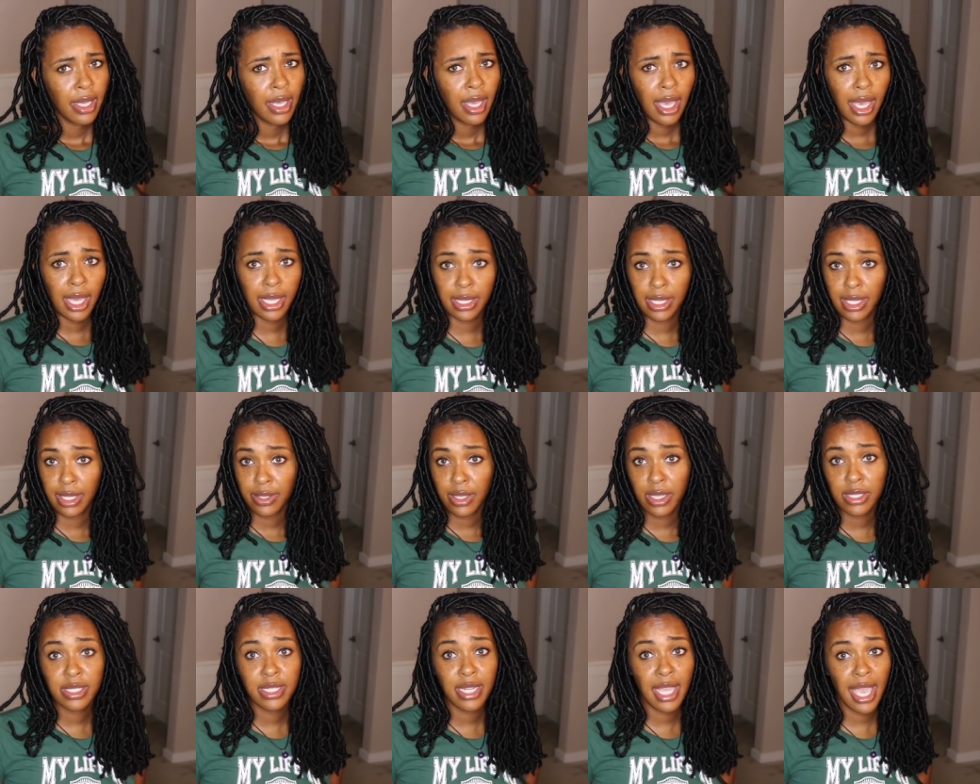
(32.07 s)
Honey,
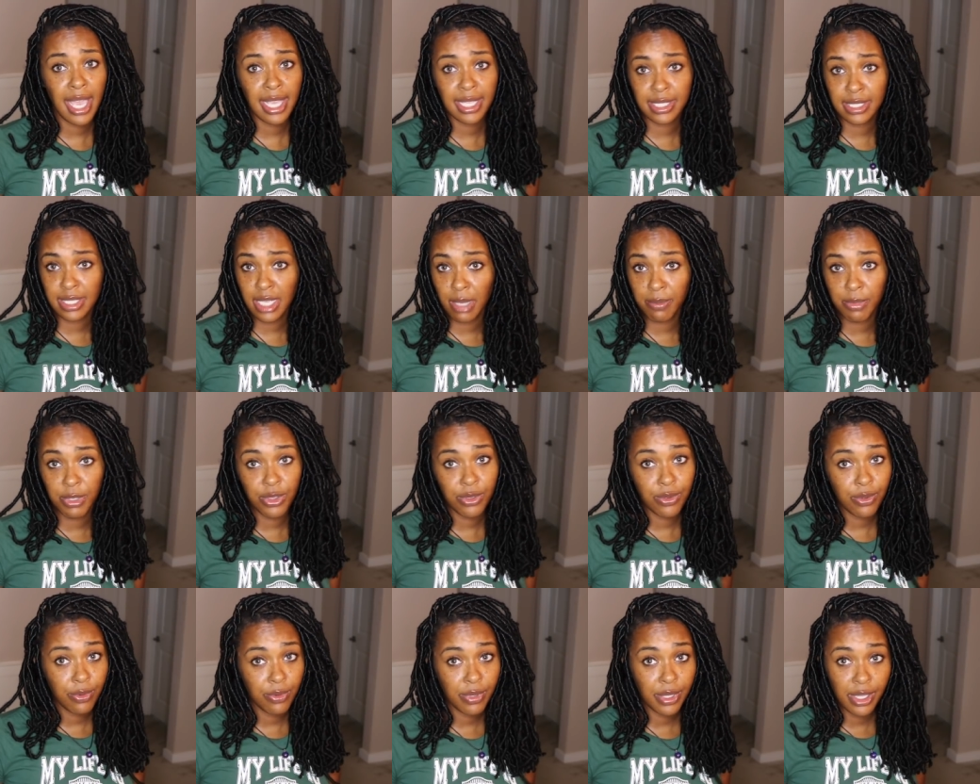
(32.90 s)
there's an X
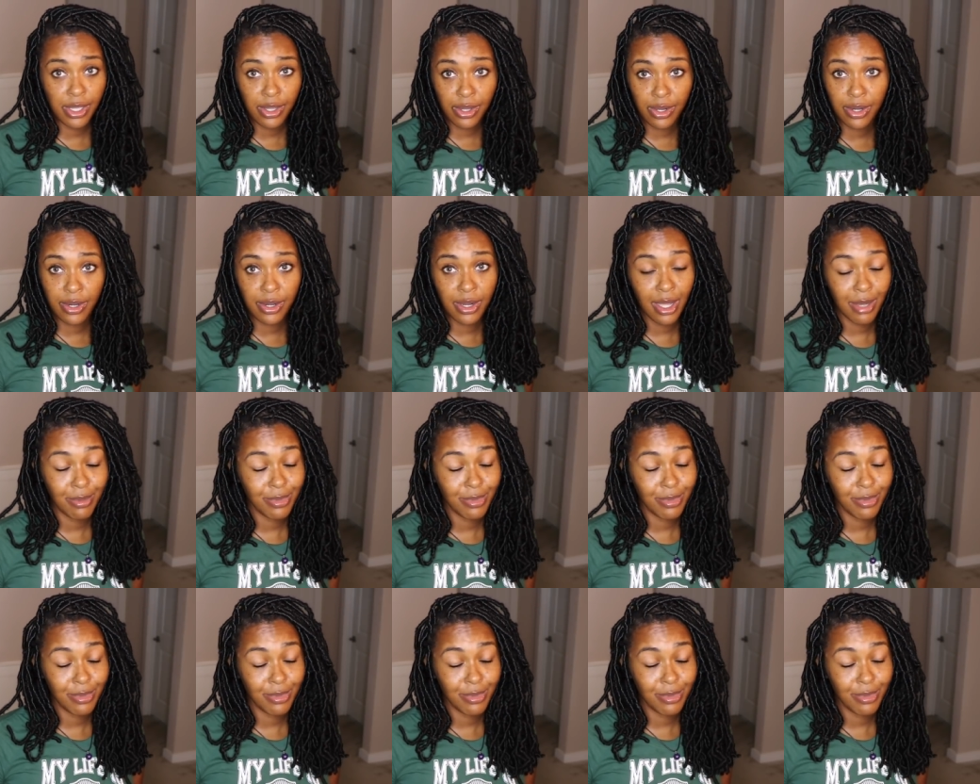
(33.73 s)
coming through here.